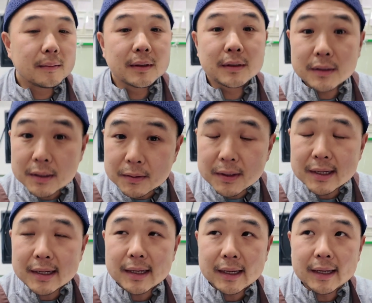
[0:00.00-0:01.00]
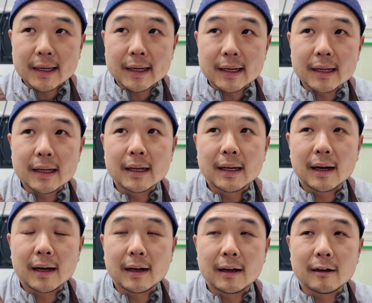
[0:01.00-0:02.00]
stirring again
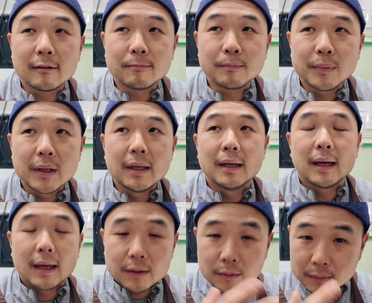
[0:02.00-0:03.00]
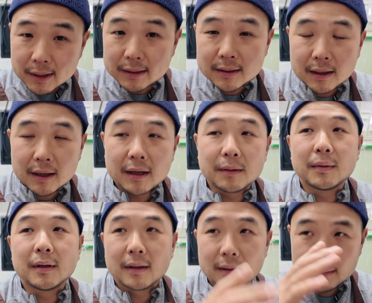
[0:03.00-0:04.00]
at the right
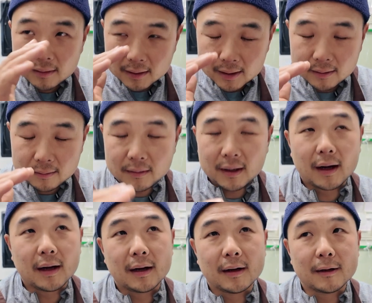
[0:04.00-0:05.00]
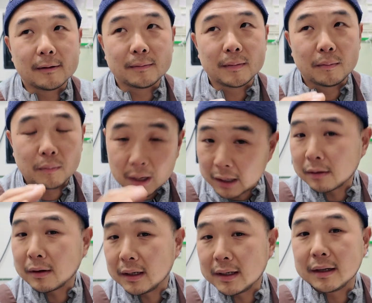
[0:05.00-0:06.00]
time,
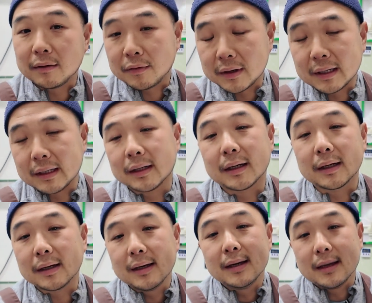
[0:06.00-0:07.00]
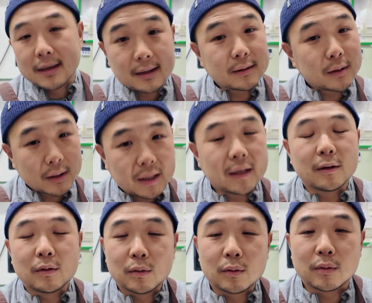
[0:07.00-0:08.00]
moderately, if anything, is the key
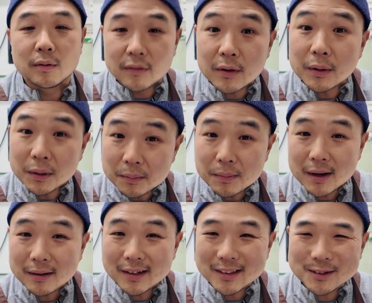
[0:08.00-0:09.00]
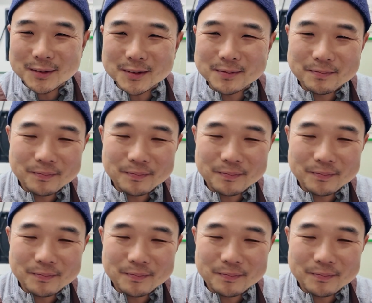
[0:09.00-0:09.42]
to very good makgeolli too.